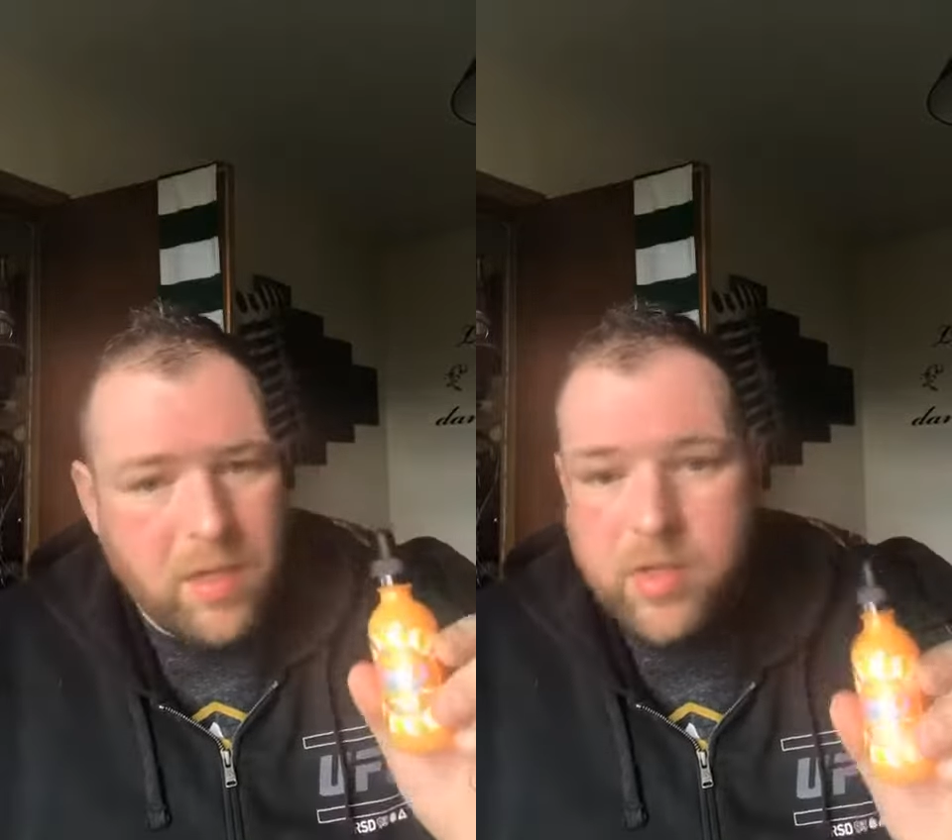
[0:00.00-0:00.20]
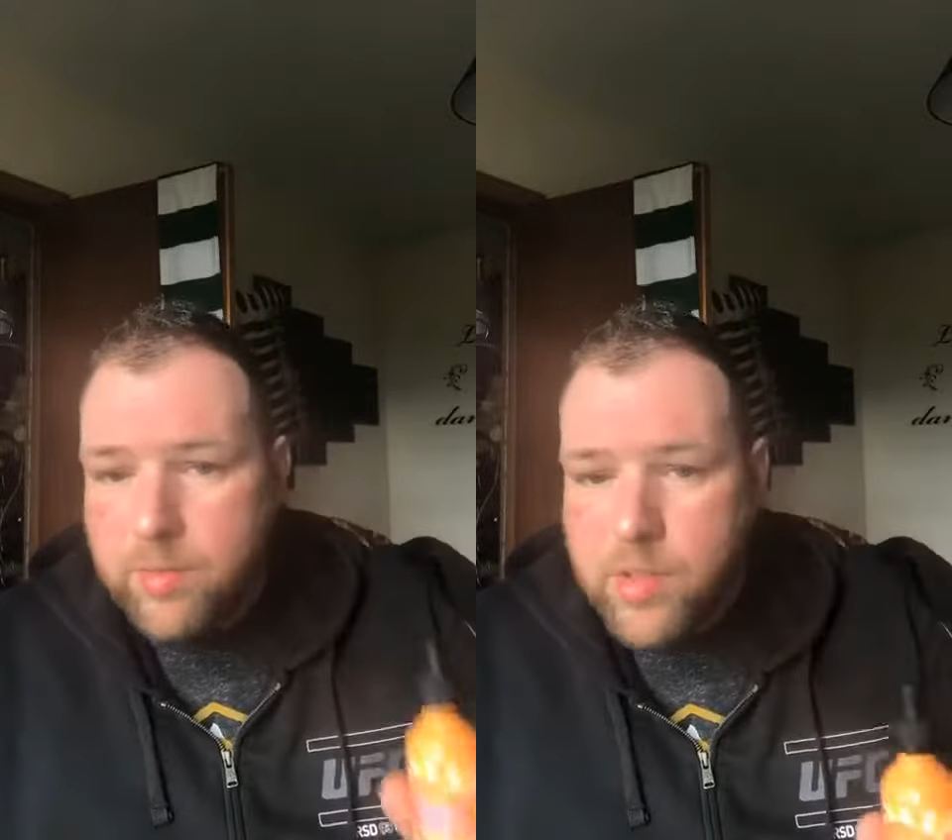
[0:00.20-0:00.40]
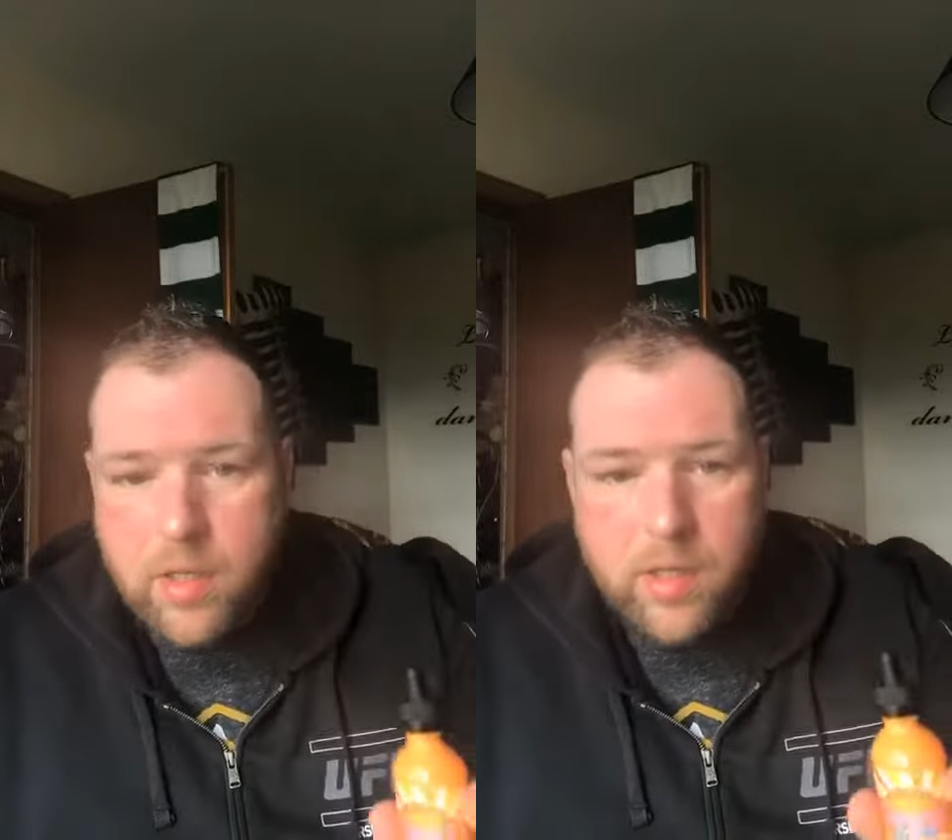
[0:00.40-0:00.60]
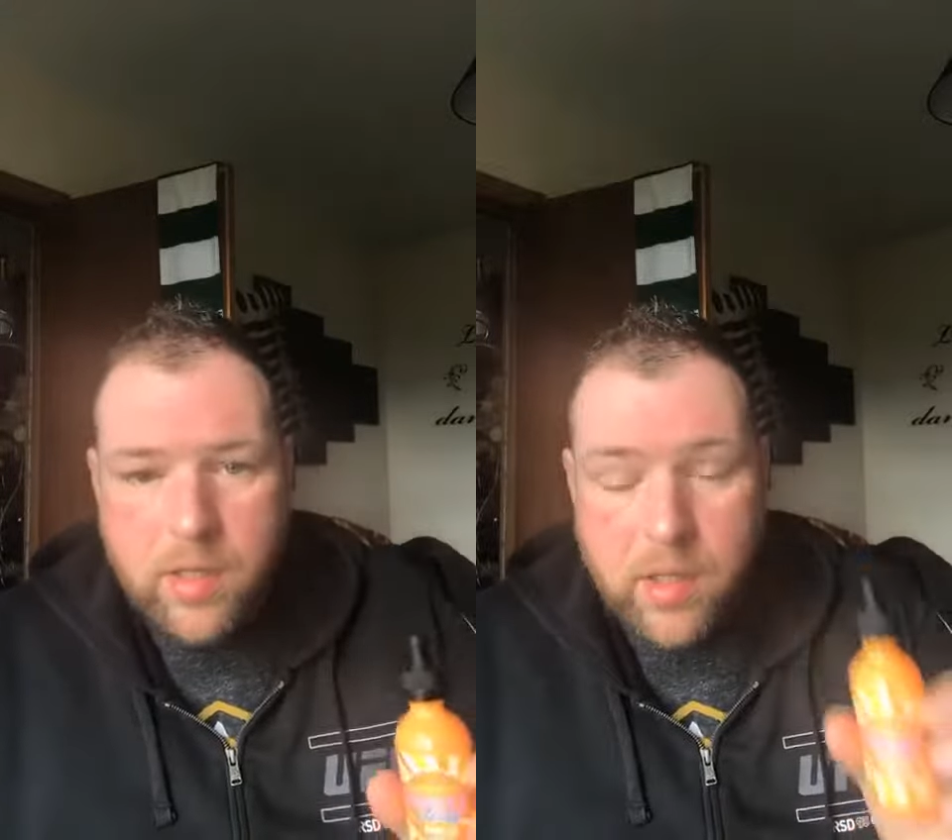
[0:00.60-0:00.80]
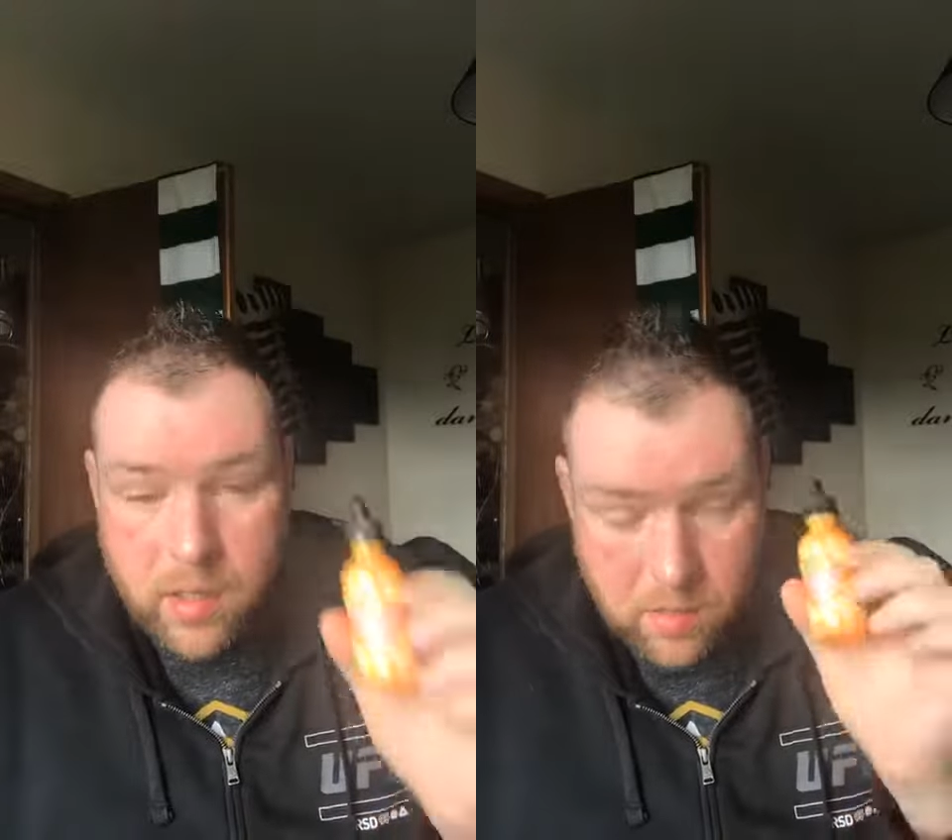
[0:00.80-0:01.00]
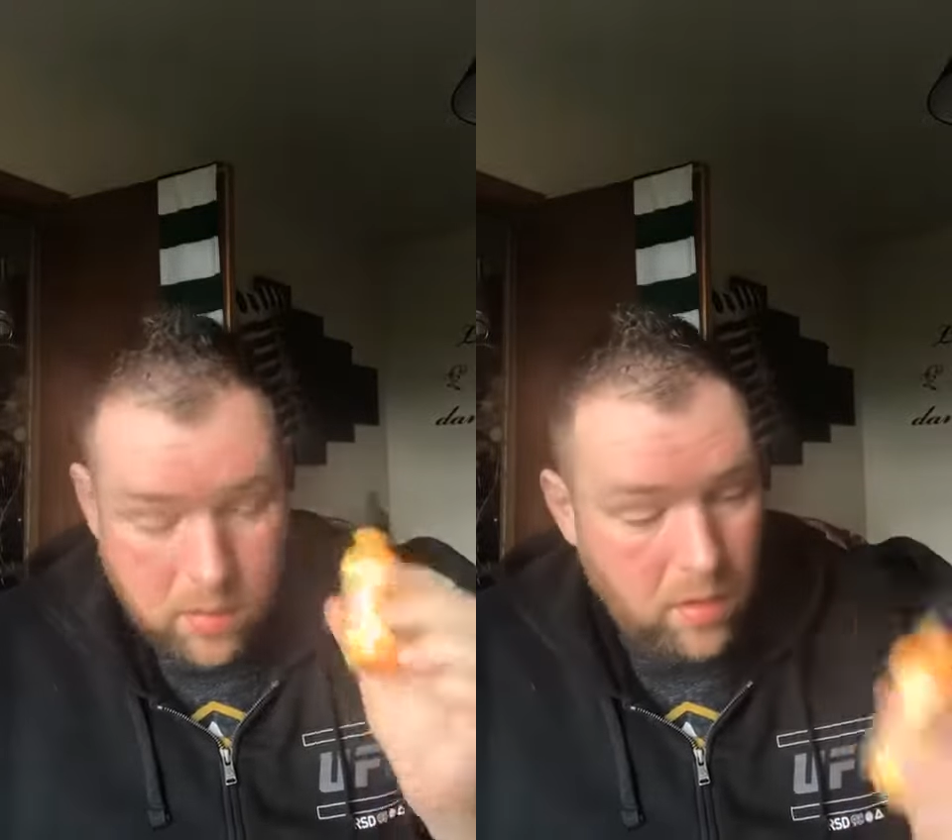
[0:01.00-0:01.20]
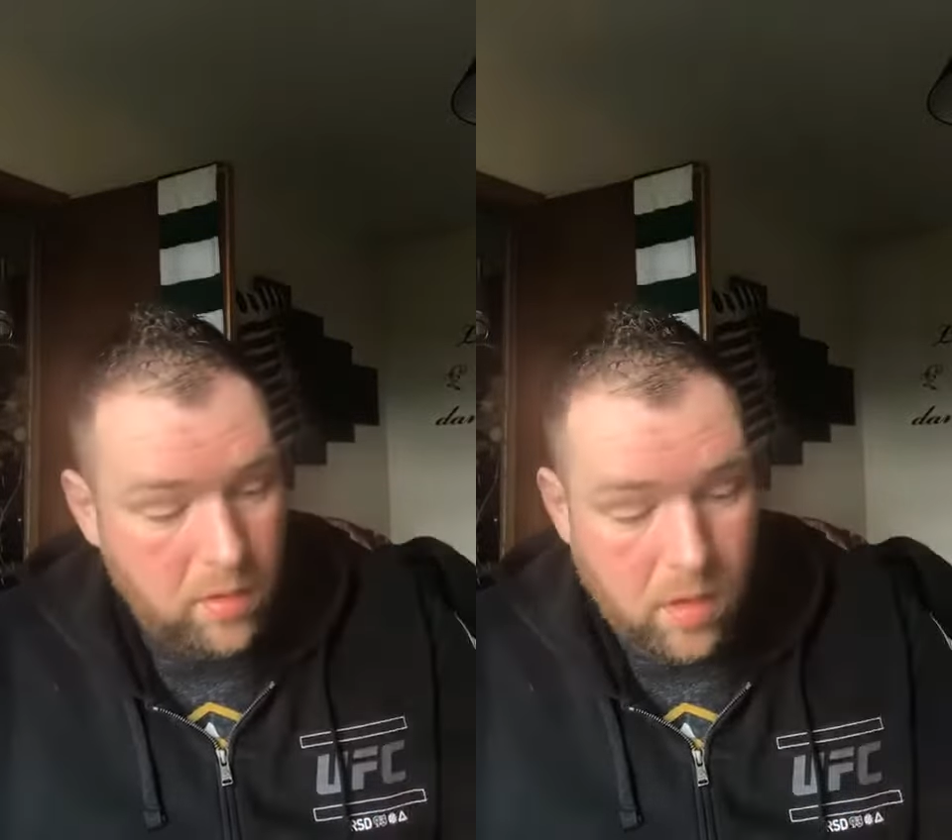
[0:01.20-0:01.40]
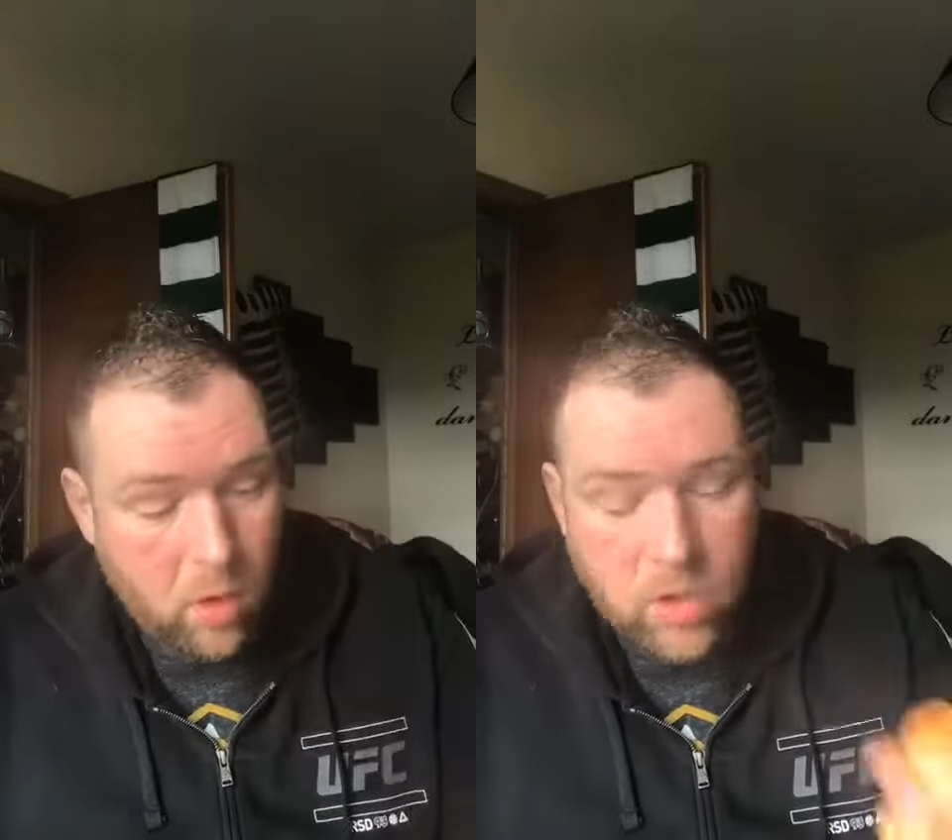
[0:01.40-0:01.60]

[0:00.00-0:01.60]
Get some dinner, lady. The